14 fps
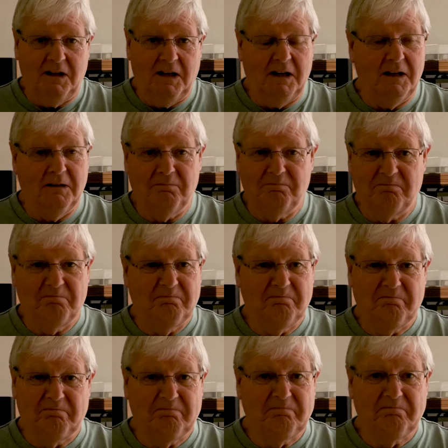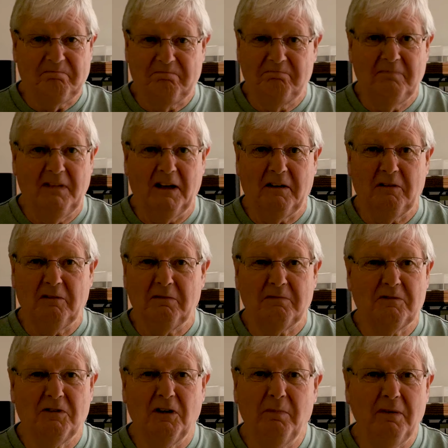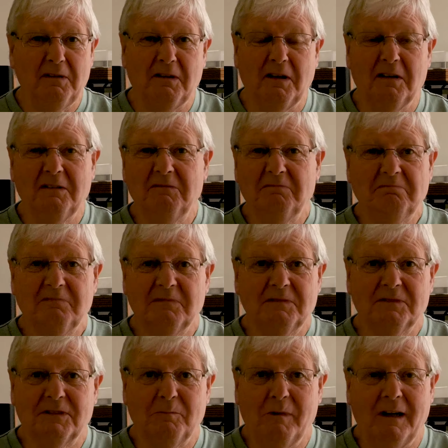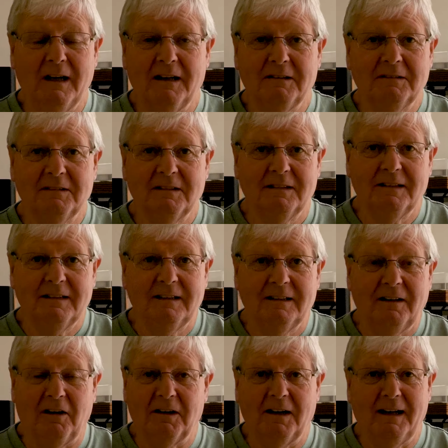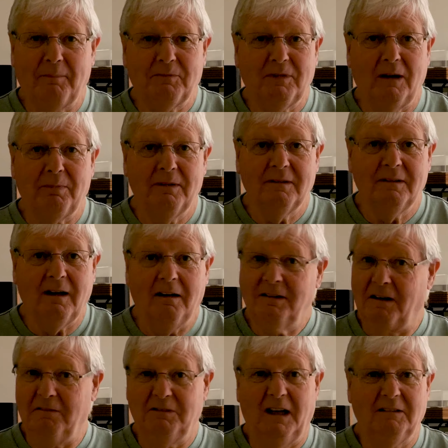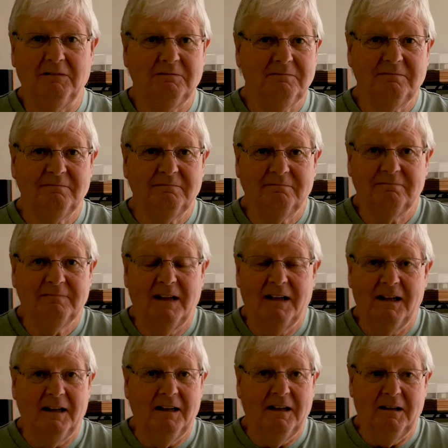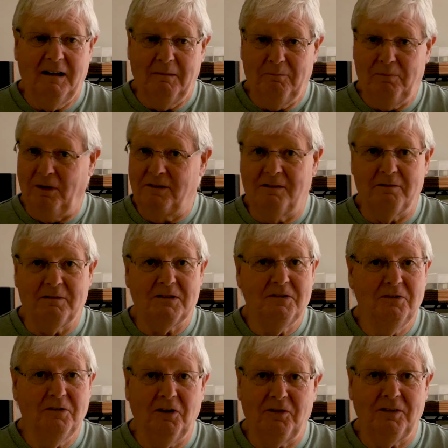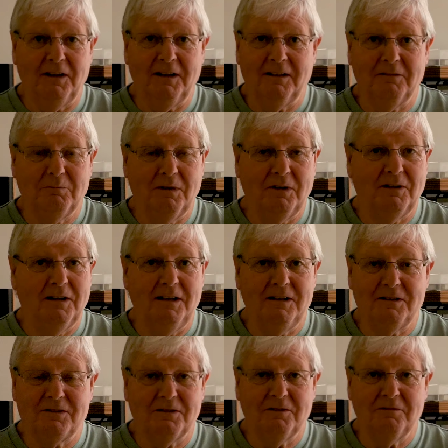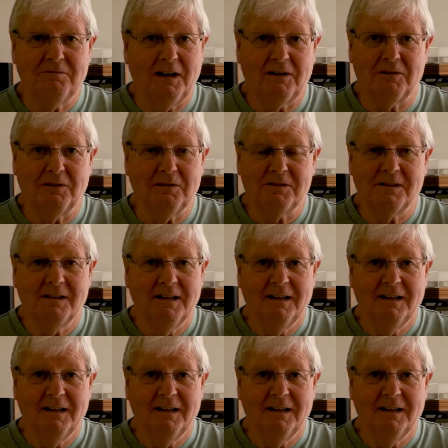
a little cupboard somewhere on a laptop. I don't know. But there is nothing with these two records